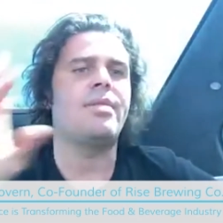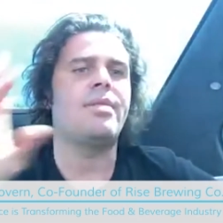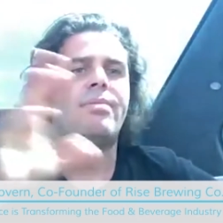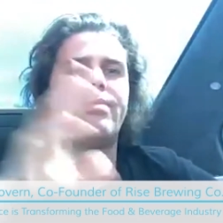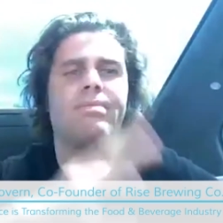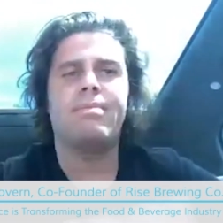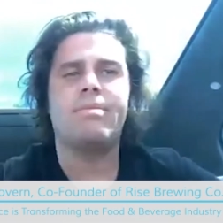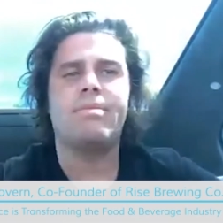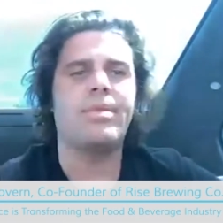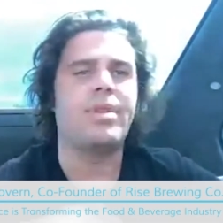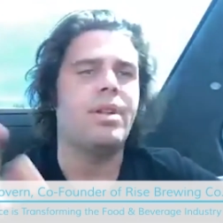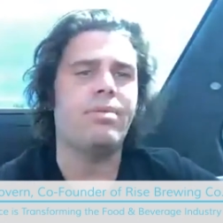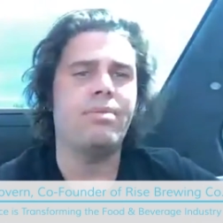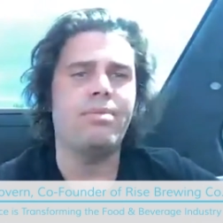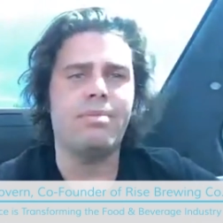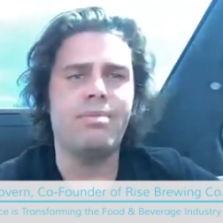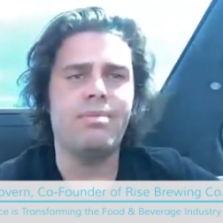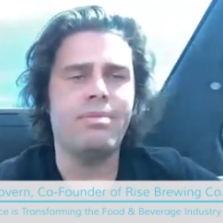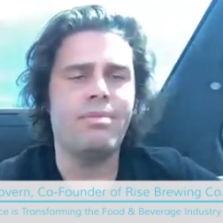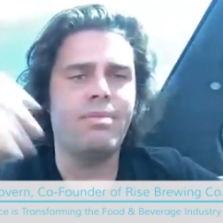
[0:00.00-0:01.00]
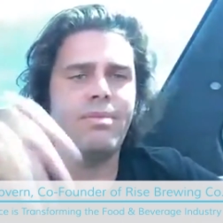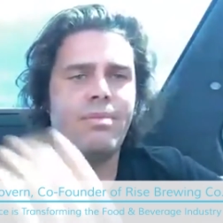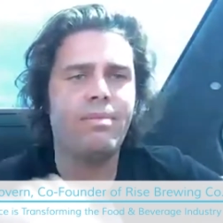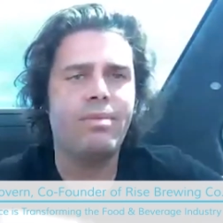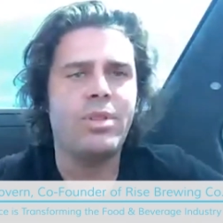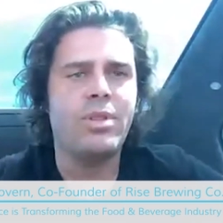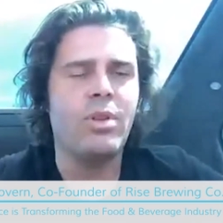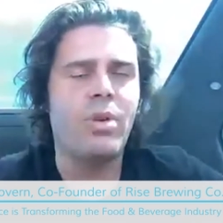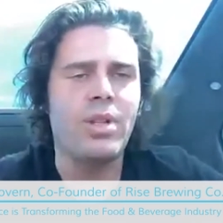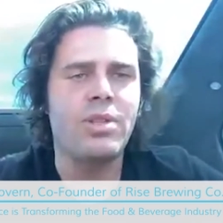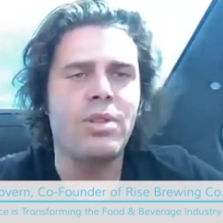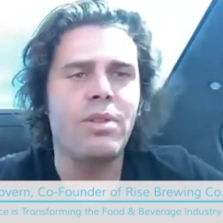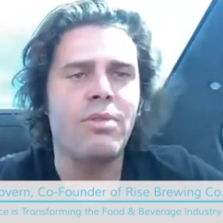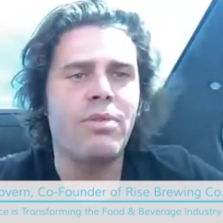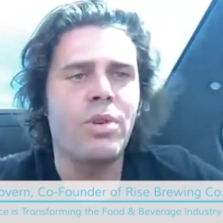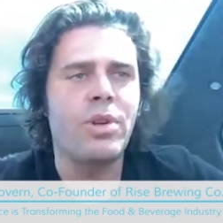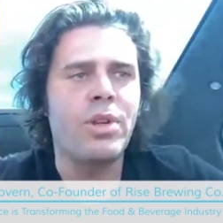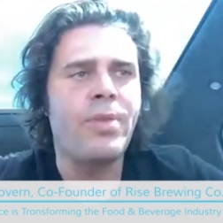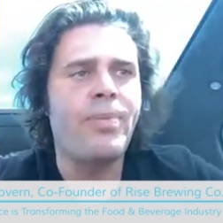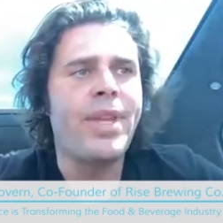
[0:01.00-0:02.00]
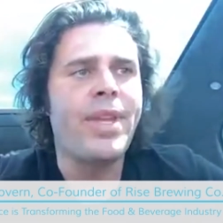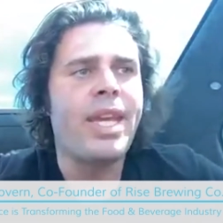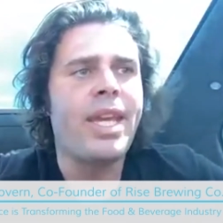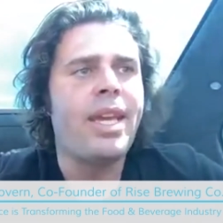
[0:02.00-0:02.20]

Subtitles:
and so on and so forth.